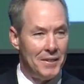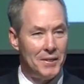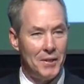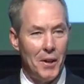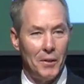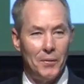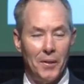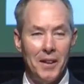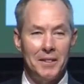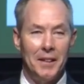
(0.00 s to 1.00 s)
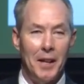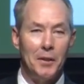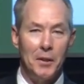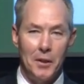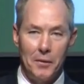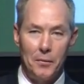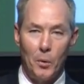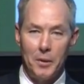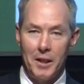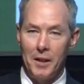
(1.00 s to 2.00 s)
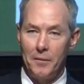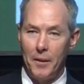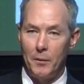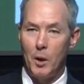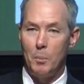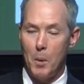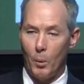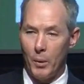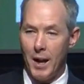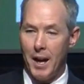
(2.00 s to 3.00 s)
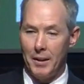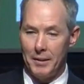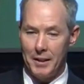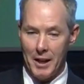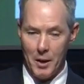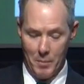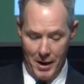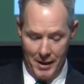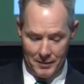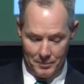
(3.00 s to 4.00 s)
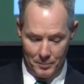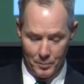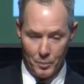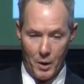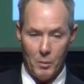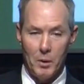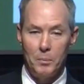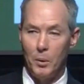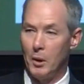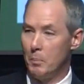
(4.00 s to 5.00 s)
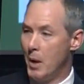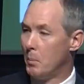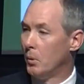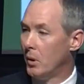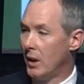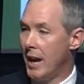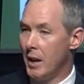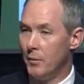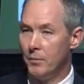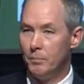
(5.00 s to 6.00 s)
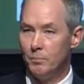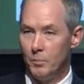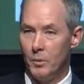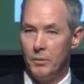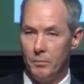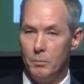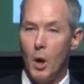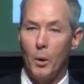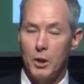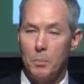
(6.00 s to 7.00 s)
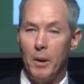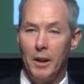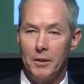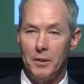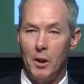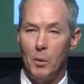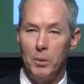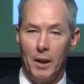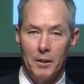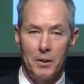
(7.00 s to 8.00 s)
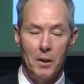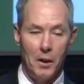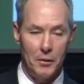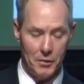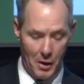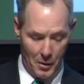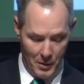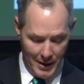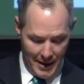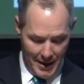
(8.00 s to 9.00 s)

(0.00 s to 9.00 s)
so for us to get to the 14, 15 people we had on the team, uh, we were pulling people who had no experience at all playing lacrosse. So